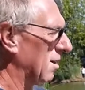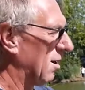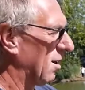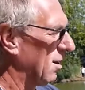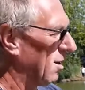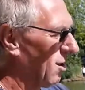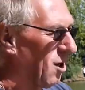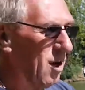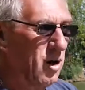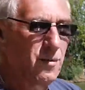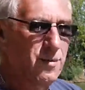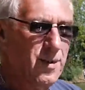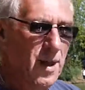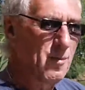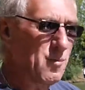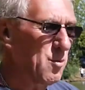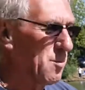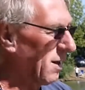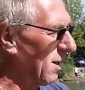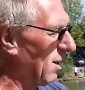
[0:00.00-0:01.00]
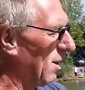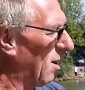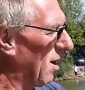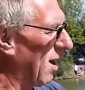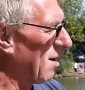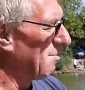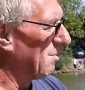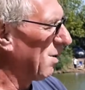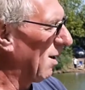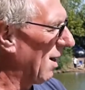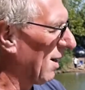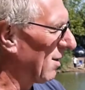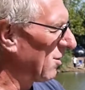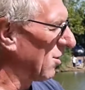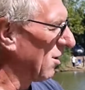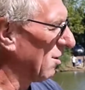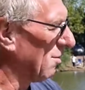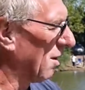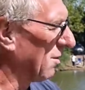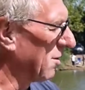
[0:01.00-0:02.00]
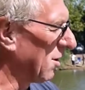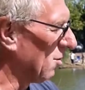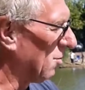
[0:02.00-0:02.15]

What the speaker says: a lot of them will be line bites at the moment.